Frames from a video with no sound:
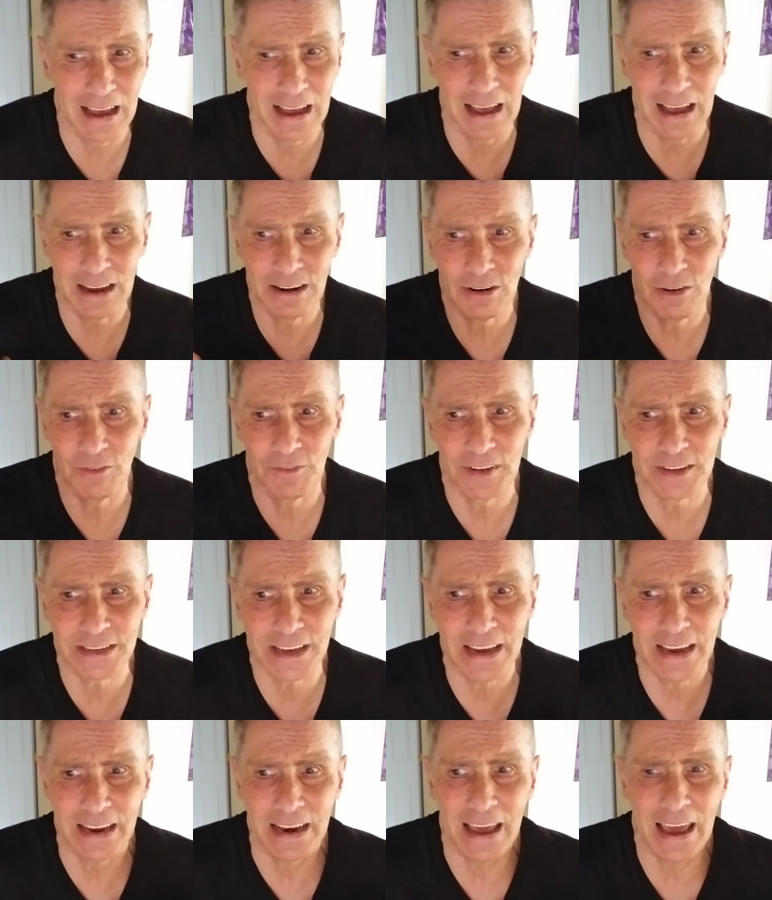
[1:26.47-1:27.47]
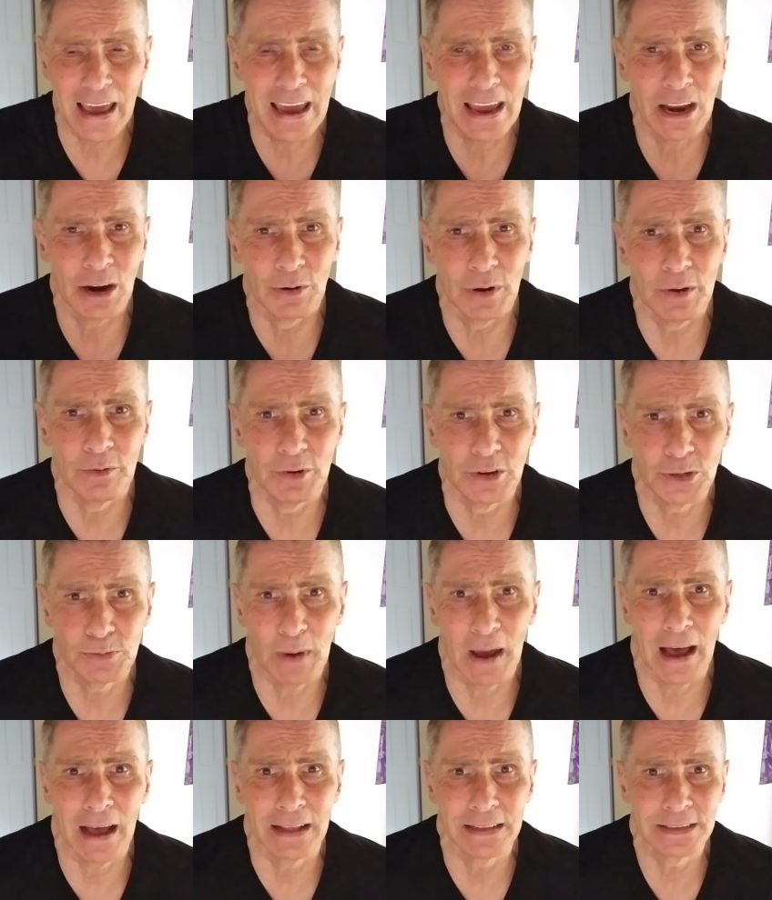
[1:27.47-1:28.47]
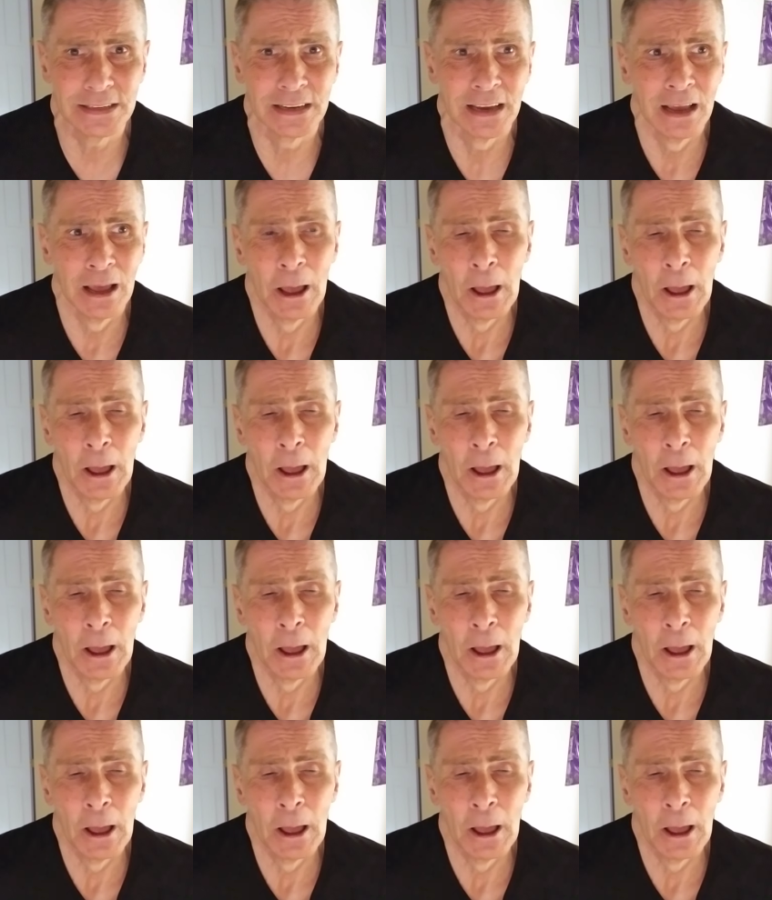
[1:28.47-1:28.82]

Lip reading: don't know if it's like an angry response,